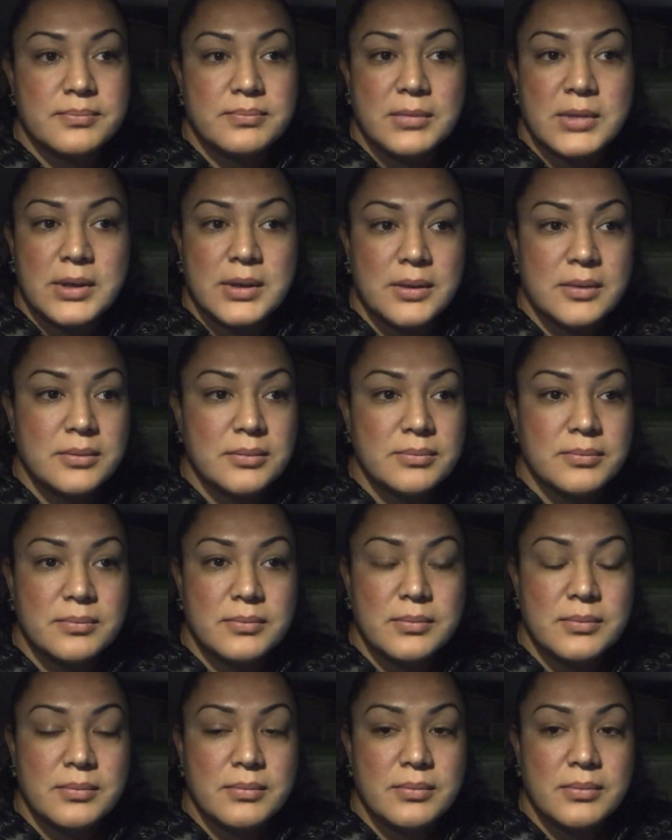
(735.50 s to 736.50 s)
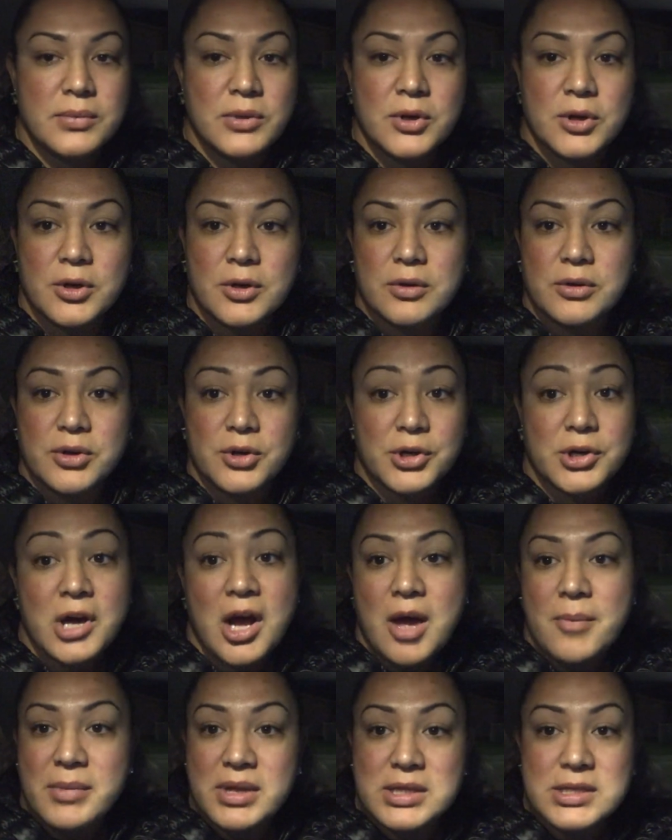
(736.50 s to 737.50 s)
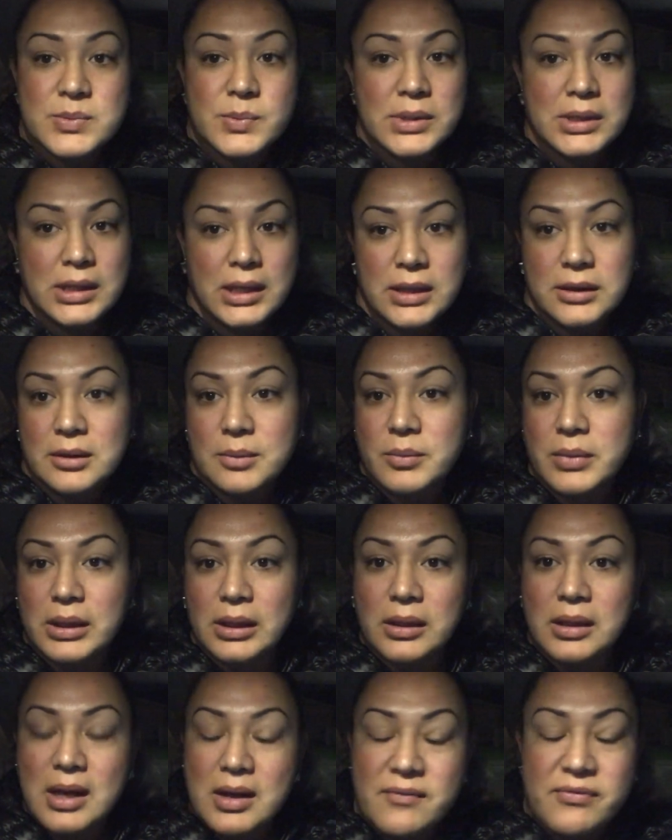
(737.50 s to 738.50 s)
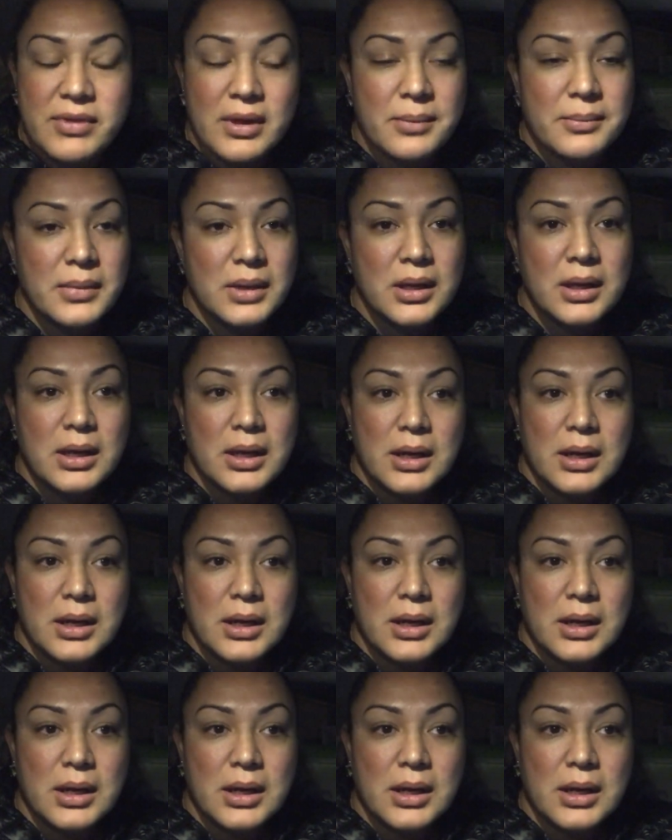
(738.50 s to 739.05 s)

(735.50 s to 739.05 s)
you know, your your comments. We need them. We love them.